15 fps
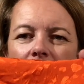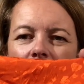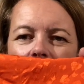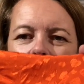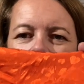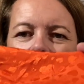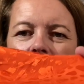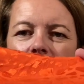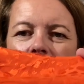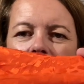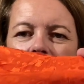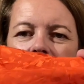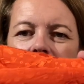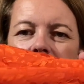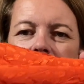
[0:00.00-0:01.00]
So, sorry, it
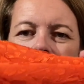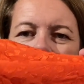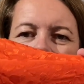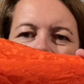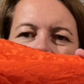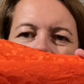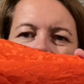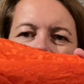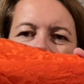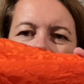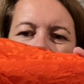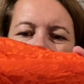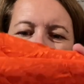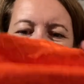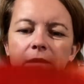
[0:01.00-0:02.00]
does need a bit of an iron,
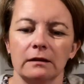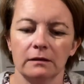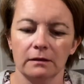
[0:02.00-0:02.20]
but yeah.